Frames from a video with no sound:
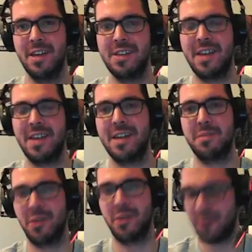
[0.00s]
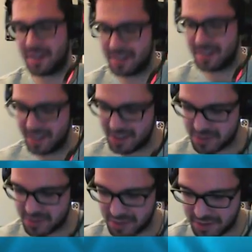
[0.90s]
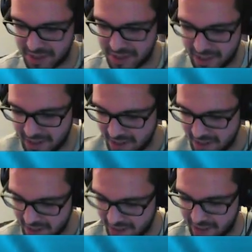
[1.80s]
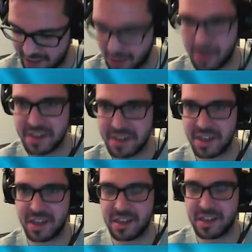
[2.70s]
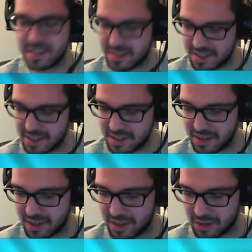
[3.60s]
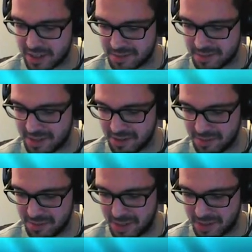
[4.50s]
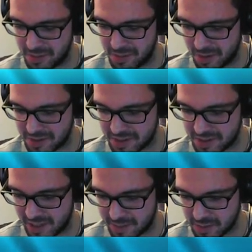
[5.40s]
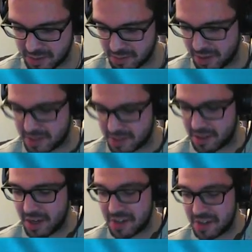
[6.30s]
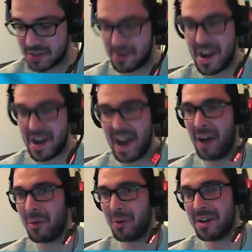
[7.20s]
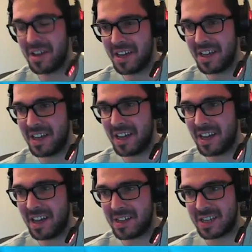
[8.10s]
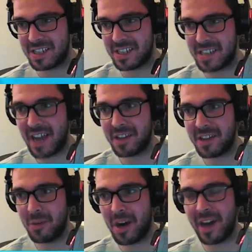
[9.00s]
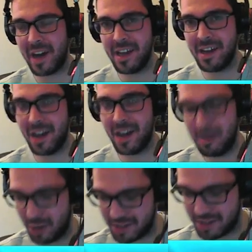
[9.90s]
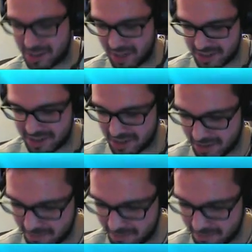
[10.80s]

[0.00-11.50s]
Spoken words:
That is perfect. So Nidoking, I consistently underestimate you, but you are just an absolute monster. So now is exactly why I brought the Tyranitar.